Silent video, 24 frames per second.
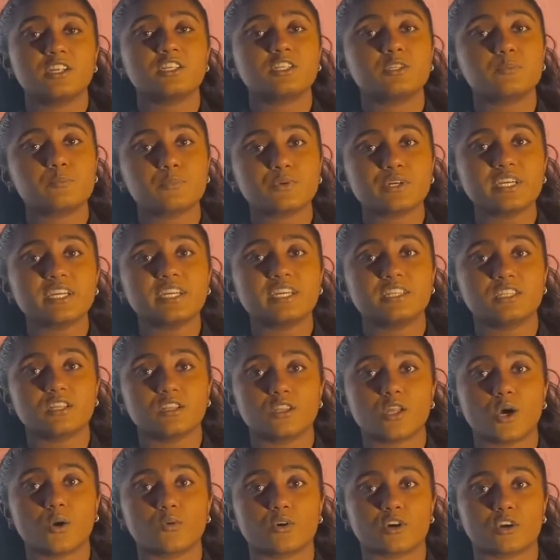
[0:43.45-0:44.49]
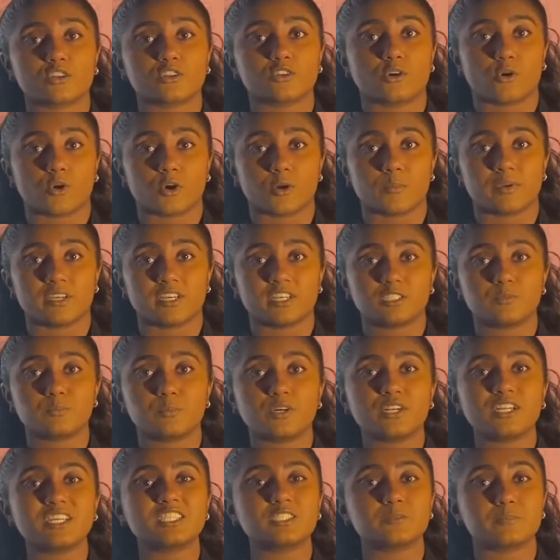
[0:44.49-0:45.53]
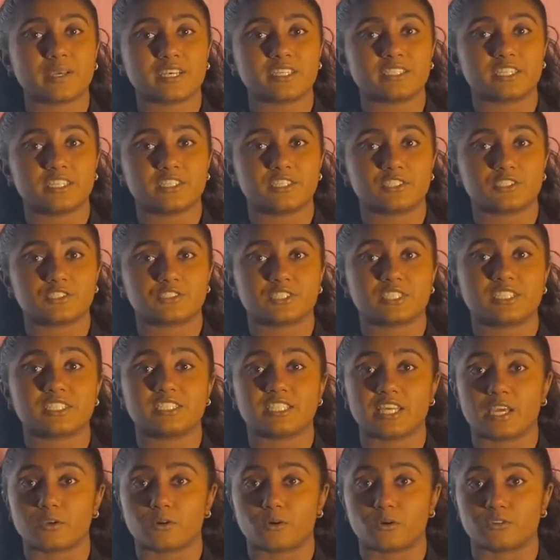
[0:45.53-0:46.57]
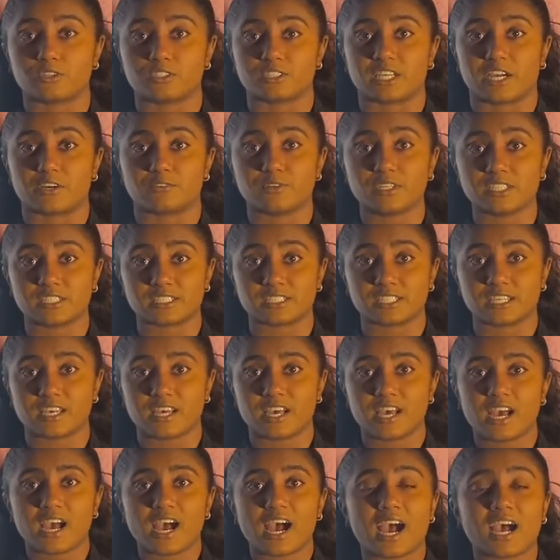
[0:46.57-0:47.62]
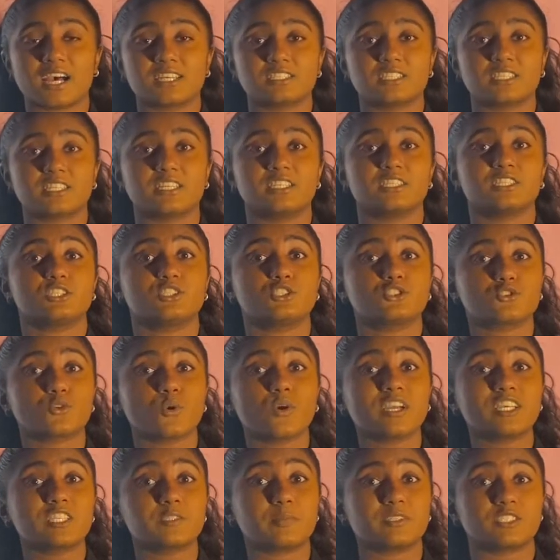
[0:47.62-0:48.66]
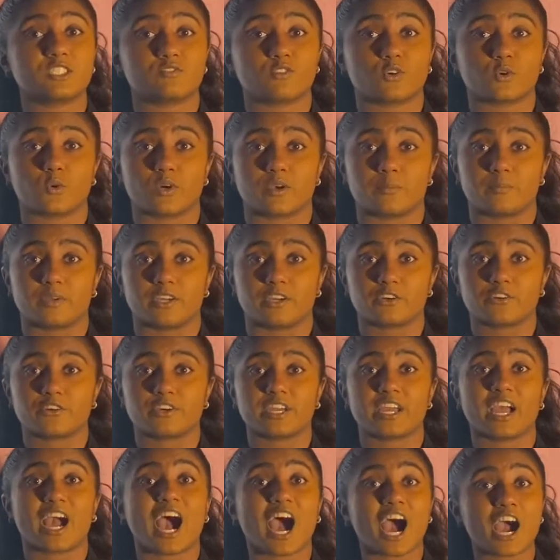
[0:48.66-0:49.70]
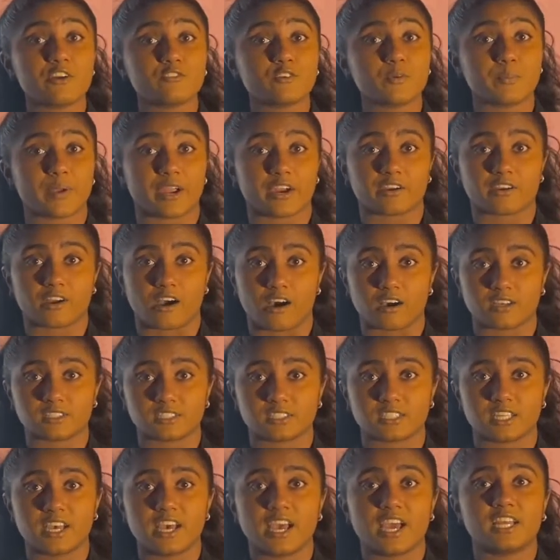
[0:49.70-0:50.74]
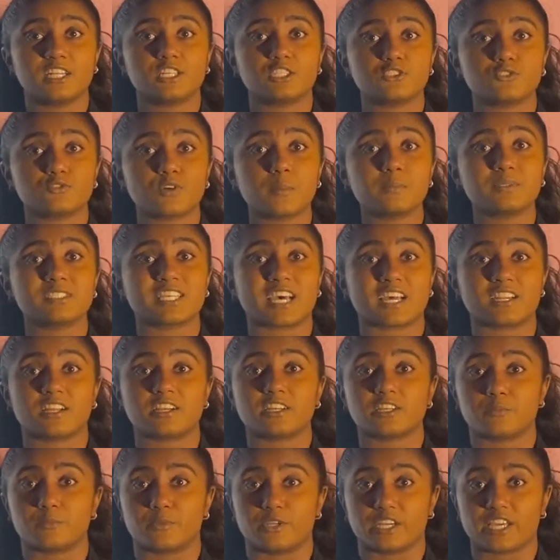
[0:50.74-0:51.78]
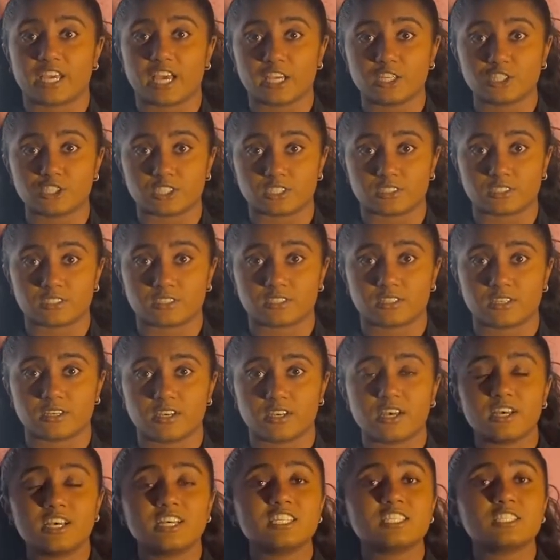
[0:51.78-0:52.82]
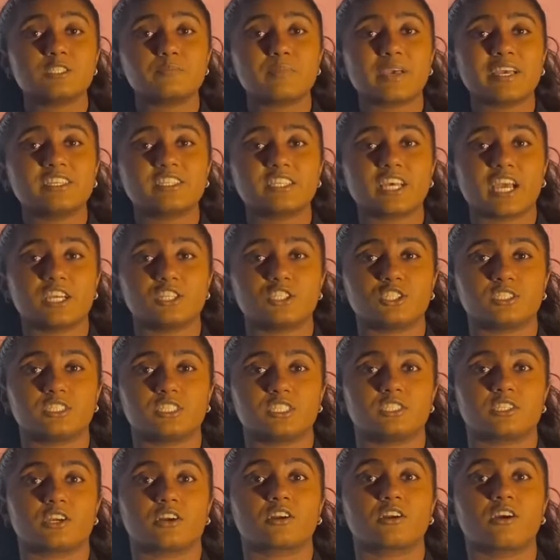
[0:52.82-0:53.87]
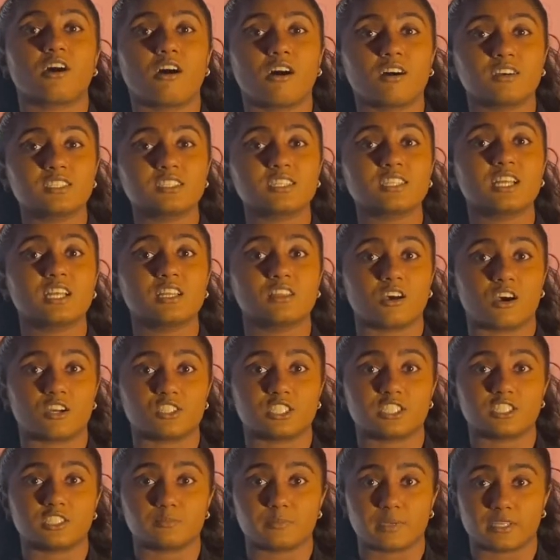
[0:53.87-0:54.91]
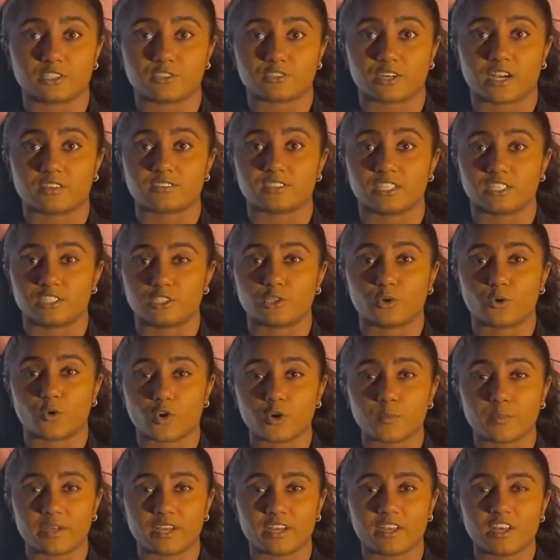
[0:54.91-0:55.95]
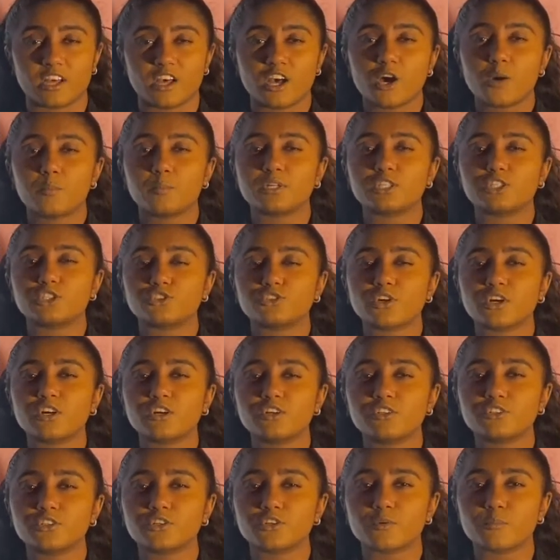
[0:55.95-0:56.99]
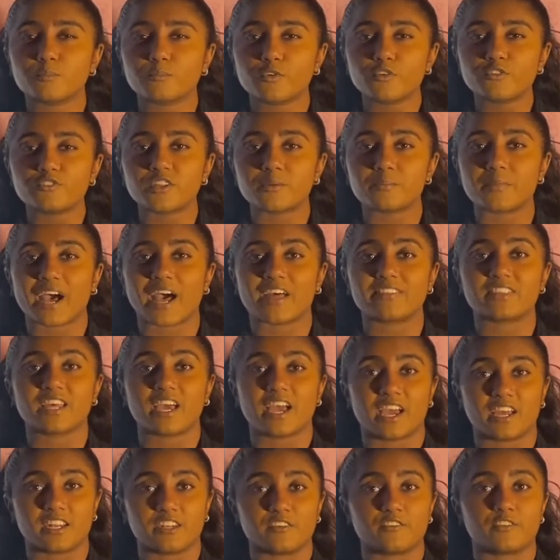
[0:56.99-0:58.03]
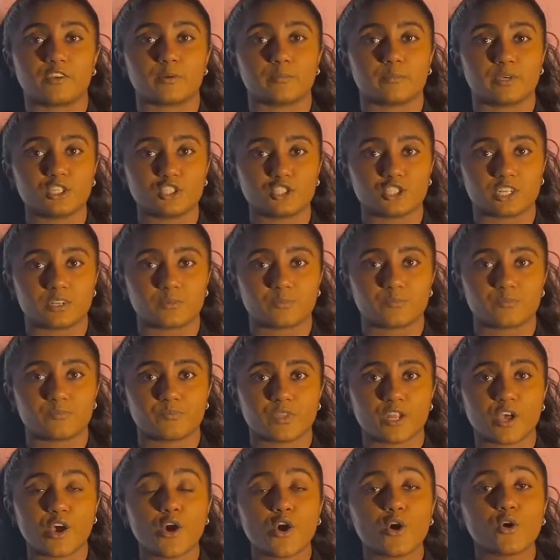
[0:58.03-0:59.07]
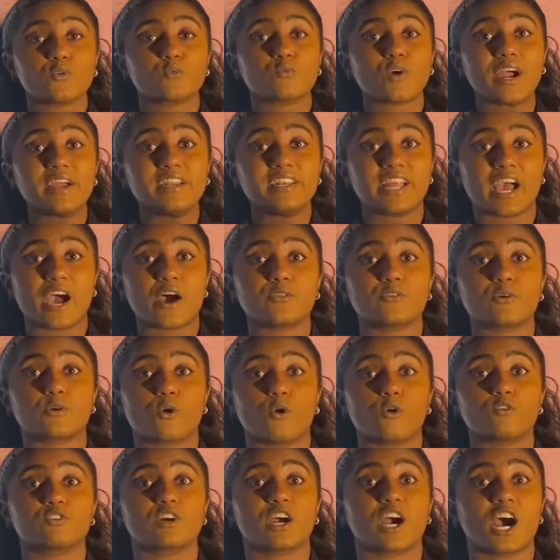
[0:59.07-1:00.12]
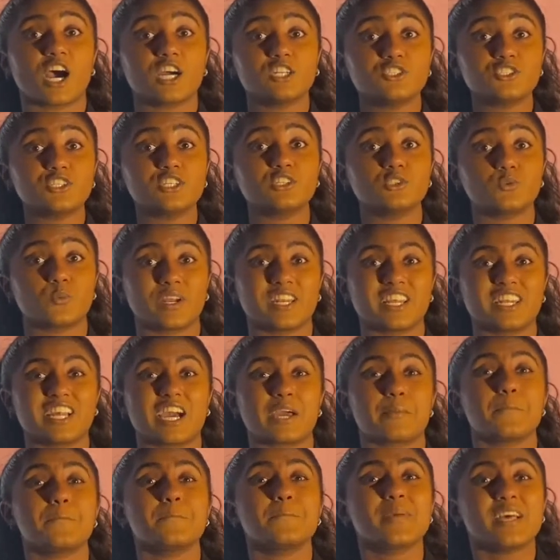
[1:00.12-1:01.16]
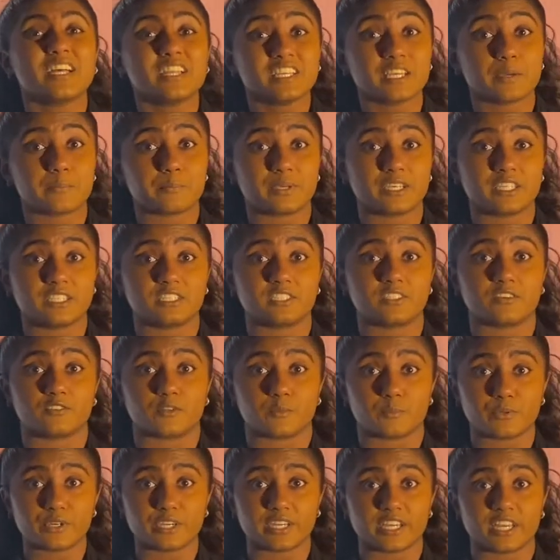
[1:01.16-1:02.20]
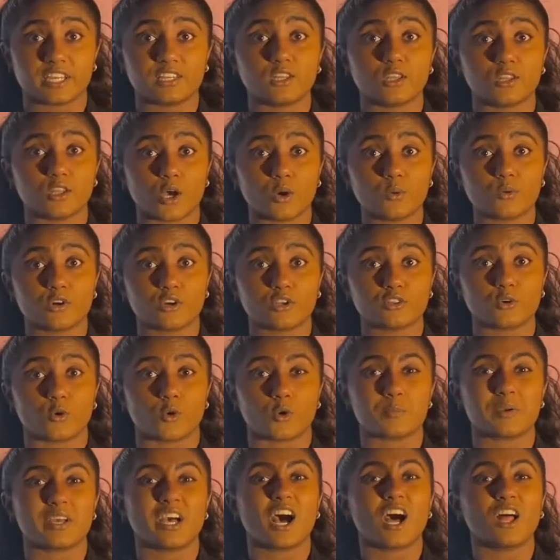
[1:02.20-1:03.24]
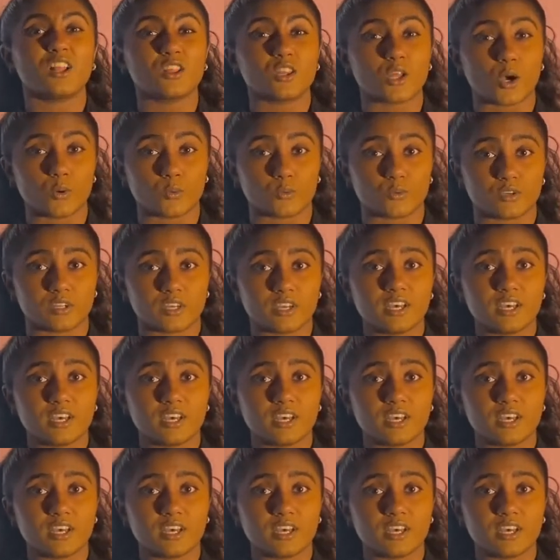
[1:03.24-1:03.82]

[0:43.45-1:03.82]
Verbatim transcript: Debris in the low Earth orbit is putting space industry stakeholders at risk, as it can destroy expensive equipment, create high repair costs, and disrupt satellite communications. Space agencies are constantly launching spacecrafts into orbit, but struggle to remove them at the end of their mission. Right now, there are over 129 million pieces of debris in the low Earth orbit alone.